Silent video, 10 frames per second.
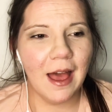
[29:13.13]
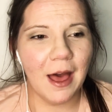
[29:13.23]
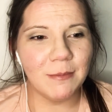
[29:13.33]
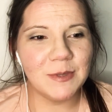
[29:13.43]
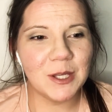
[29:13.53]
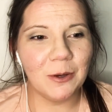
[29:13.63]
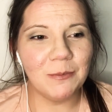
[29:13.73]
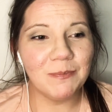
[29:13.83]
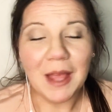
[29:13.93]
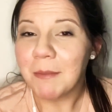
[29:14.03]

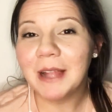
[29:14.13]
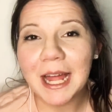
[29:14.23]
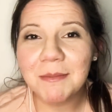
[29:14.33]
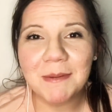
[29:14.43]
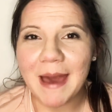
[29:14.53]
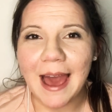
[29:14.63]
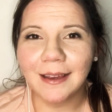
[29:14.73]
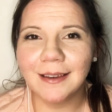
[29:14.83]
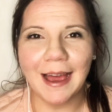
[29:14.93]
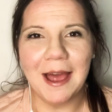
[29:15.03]
So I'm glad to be
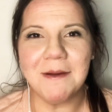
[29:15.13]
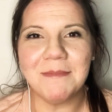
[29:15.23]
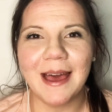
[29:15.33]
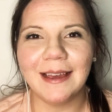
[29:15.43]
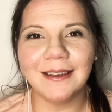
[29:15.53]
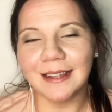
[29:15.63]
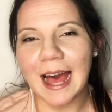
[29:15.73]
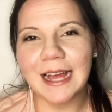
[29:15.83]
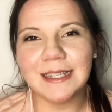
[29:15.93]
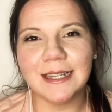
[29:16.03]
back. I'm
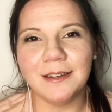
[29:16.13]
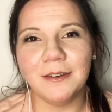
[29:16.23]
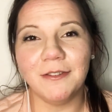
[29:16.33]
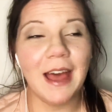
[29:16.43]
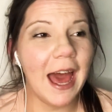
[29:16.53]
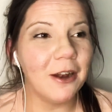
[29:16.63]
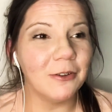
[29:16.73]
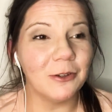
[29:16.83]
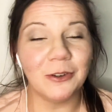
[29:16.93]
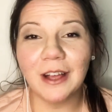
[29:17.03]
glad to have had our
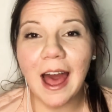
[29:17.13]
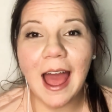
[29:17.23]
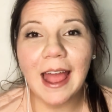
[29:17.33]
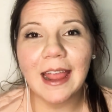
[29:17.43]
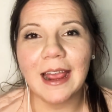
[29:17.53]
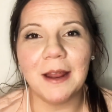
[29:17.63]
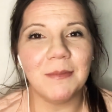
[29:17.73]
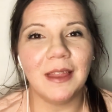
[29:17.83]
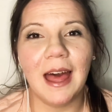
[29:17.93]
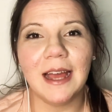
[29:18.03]
little guy, and I'm
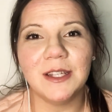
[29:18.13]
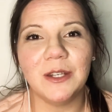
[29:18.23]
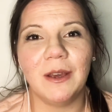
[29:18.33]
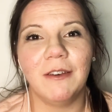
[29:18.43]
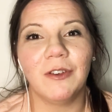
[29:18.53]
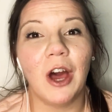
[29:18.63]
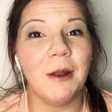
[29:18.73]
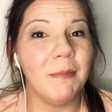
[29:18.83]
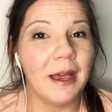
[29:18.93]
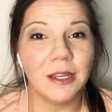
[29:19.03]
glad to have
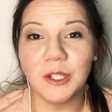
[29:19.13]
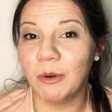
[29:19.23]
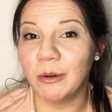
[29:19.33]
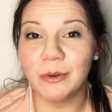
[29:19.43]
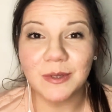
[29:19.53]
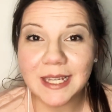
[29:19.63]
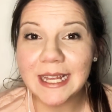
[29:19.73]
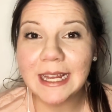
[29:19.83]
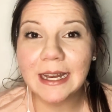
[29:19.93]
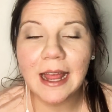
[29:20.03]
gotten back into our
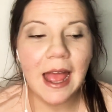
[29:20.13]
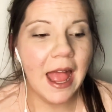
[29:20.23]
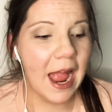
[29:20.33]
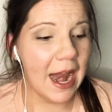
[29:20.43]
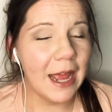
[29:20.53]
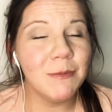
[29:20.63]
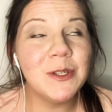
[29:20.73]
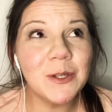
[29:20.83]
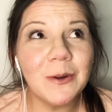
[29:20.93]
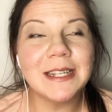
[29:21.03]
routine. And I'm
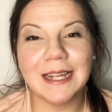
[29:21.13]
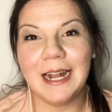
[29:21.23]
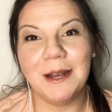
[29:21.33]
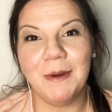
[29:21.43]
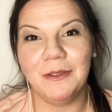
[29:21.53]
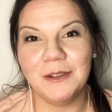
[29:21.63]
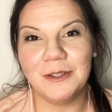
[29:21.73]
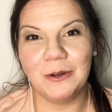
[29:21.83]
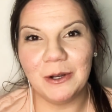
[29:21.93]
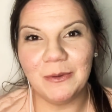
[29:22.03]
so excited about this
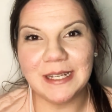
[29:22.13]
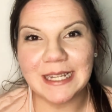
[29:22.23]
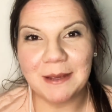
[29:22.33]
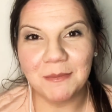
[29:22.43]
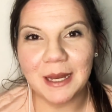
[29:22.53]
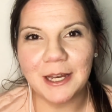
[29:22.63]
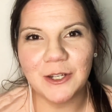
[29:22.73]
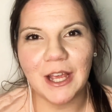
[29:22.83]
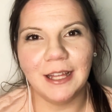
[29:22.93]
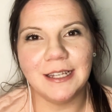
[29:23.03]
31-day beanie
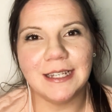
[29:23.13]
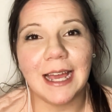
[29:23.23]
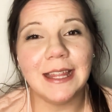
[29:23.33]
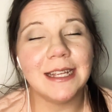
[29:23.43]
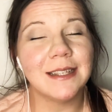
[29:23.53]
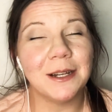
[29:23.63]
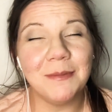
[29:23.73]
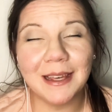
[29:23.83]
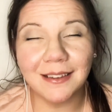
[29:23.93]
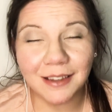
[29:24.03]
challenge. I think it's going to
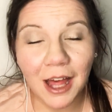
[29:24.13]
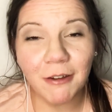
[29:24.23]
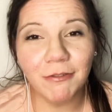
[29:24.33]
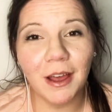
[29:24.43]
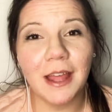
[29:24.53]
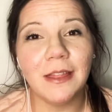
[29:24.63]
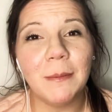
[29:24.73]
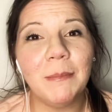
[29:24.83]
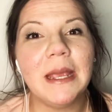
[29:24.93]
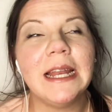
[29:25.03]
be a lot of fun. The
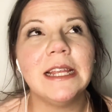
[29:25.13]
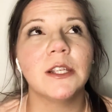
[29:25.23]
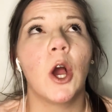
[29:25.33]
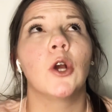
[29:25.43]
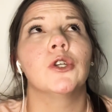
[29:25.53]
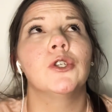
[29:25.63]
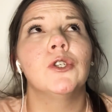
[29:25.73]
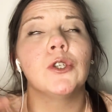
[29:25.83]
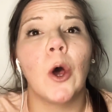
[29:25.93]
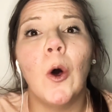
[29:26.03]
beanies are
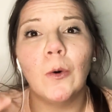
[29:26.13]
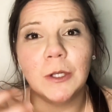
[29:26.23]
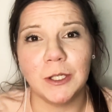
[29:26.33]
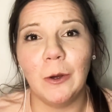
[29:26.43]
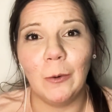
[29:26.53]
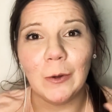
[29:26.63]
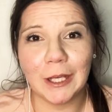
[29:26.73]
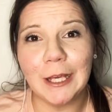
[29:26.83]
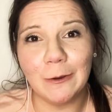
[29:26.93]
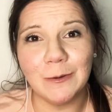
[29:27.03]
so
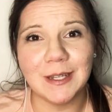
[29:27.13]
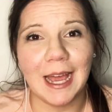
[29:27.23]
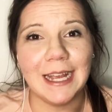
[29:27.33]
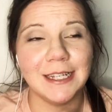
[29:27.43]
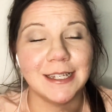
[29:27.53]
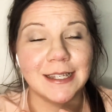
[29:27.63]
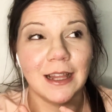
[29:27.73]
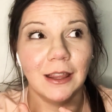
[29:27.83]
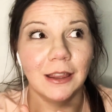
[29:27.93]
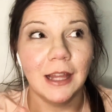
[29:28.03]
cute. I just
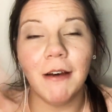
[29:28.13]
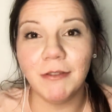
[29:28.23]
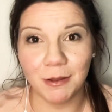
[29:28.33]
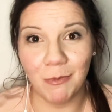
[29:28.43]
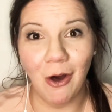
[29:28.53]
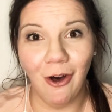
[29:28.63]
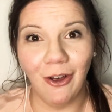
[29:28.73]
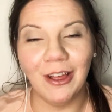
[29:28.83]
love them all.